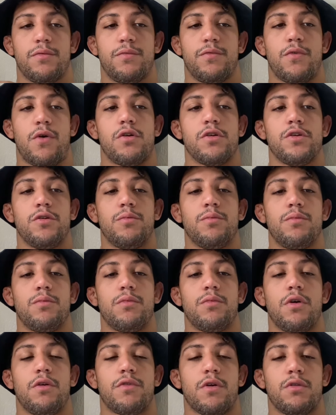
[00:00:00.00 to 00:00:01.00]
the
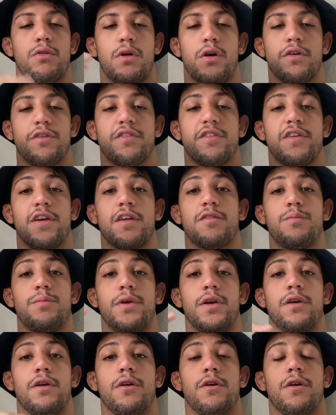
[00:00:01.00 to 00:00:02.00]
volume of our lungs gets
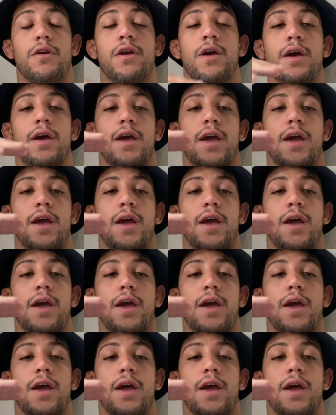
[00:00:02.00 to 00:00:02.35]
bigger,